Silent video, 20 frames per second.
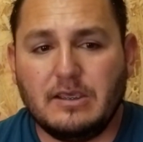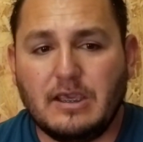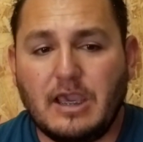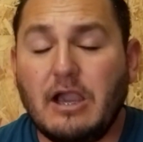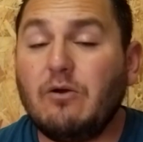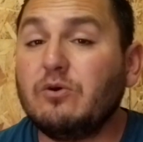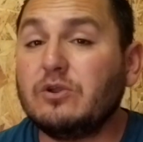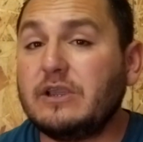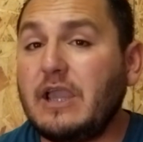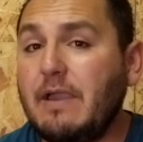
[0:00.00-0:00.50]

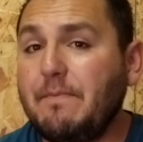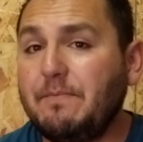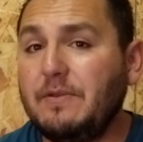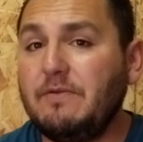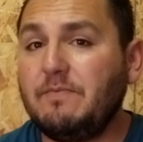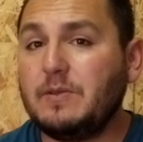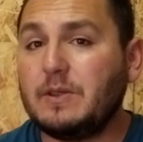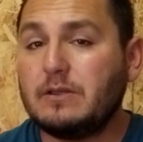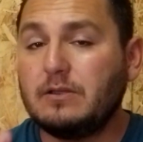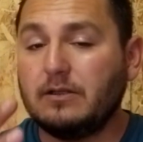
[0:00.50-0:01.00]
I was
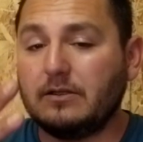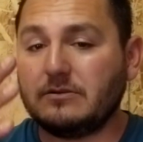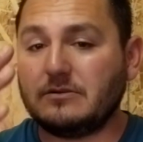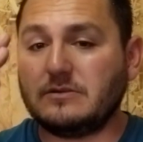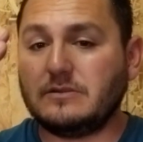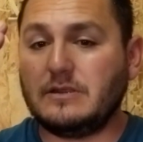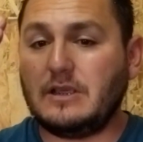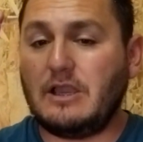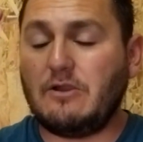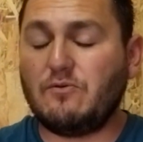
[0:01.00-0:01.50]
happy
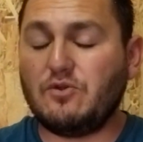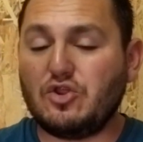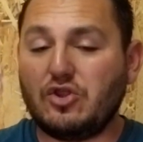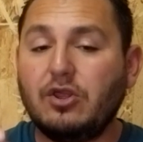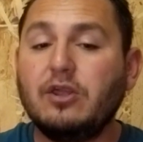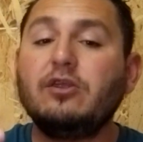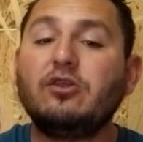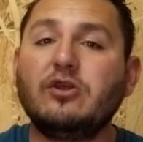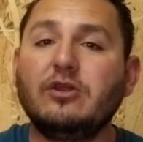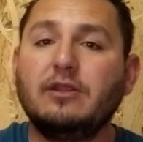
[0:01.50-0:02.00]
because I was
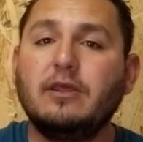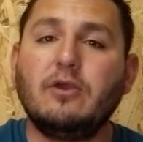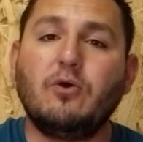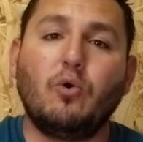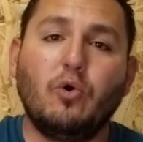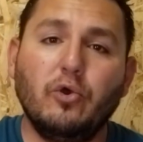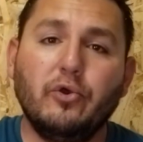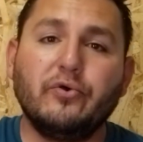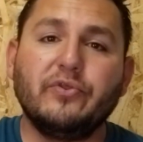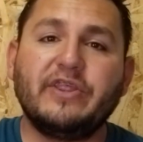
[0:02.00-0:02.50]
changing the
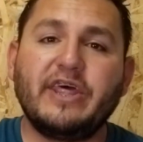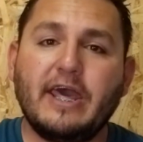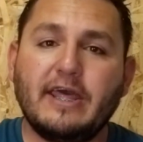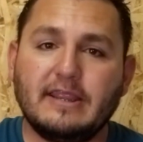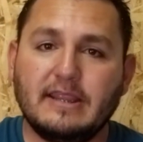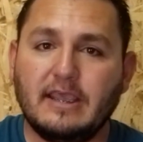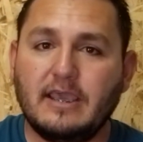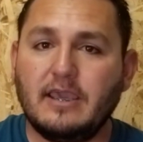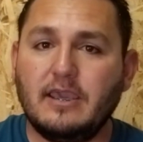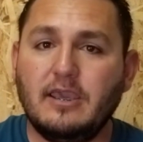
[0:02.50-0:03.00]
oil
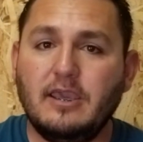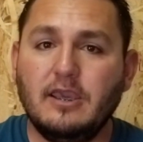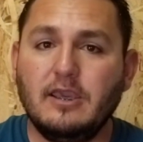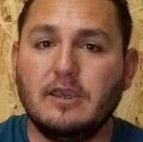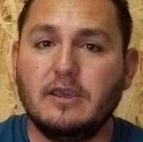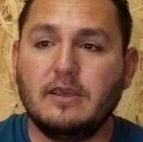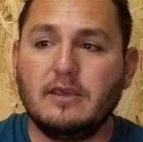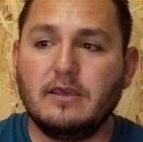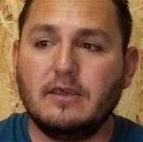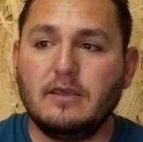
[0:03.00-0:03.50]
that
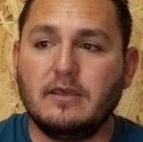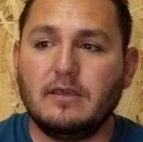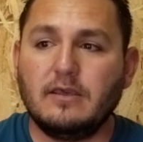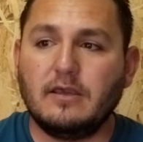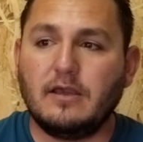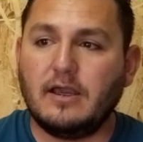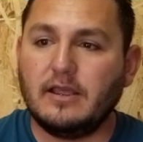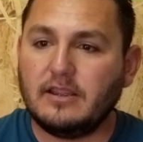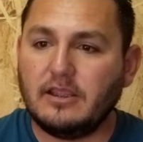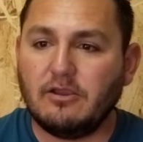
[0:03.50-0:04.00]
day.
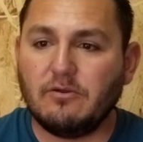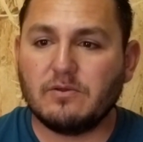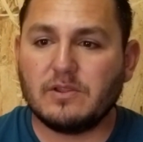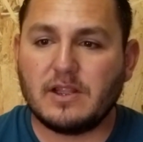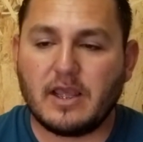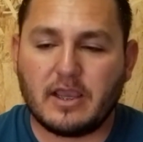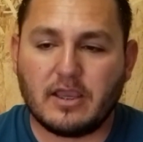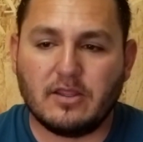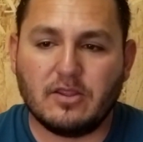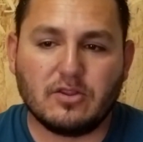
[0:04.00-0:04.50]
I think it was
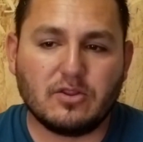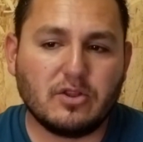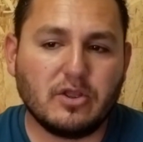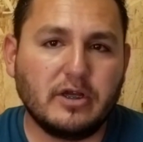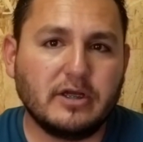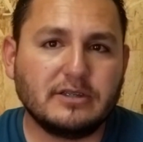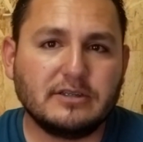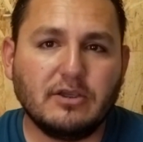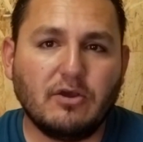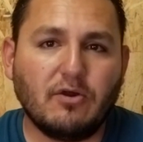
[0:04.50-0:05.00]
like on
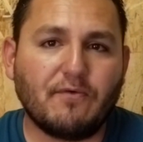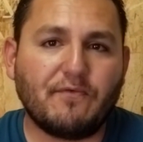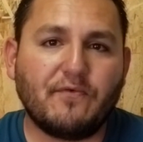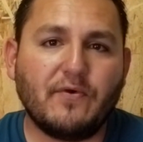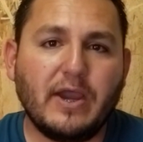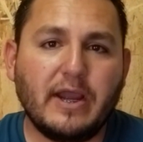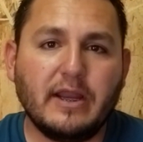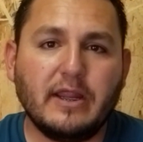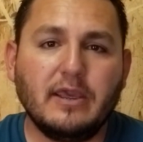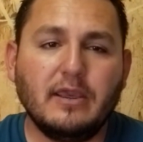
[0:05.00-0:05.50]
Thursday or
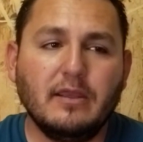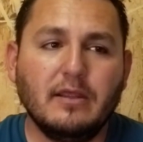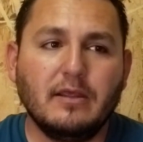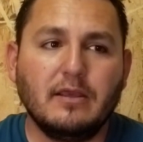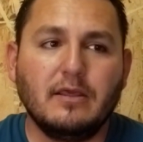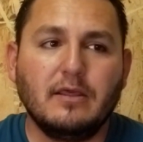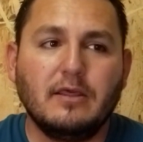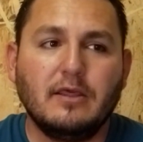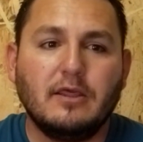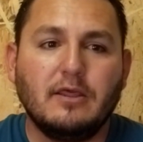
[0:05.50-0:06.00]
Friday,
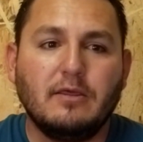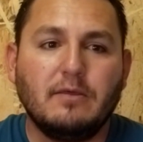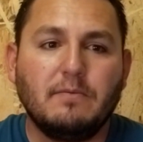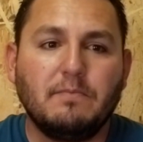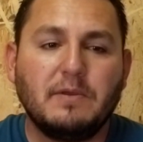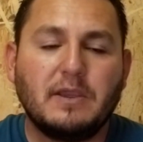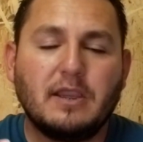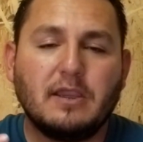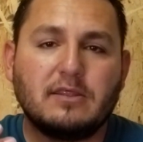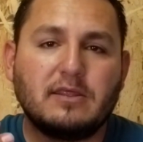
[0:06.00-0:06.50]

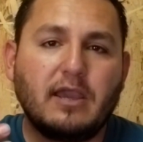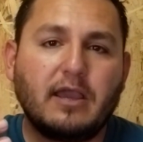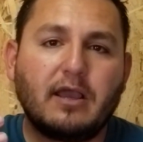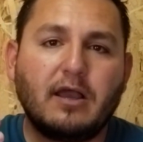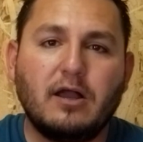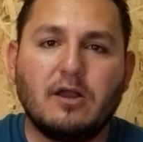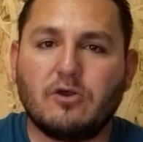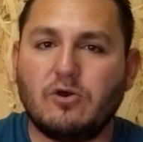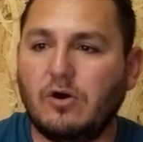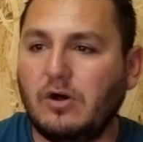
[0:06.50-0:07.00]
because I
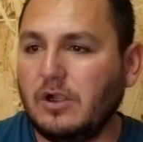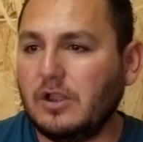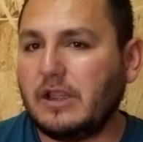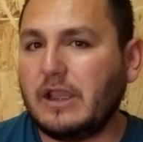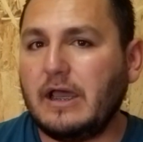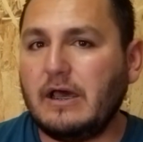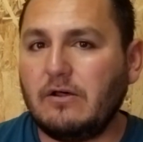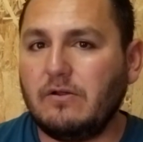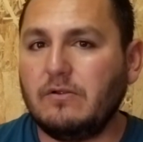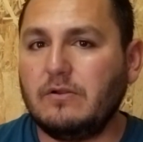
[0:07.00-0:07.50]
got called
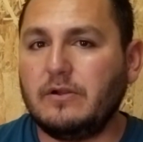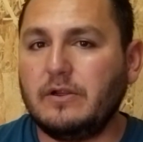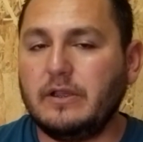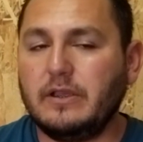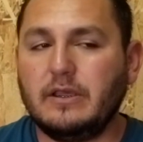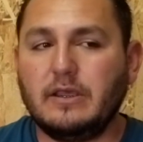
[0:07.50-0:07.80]
out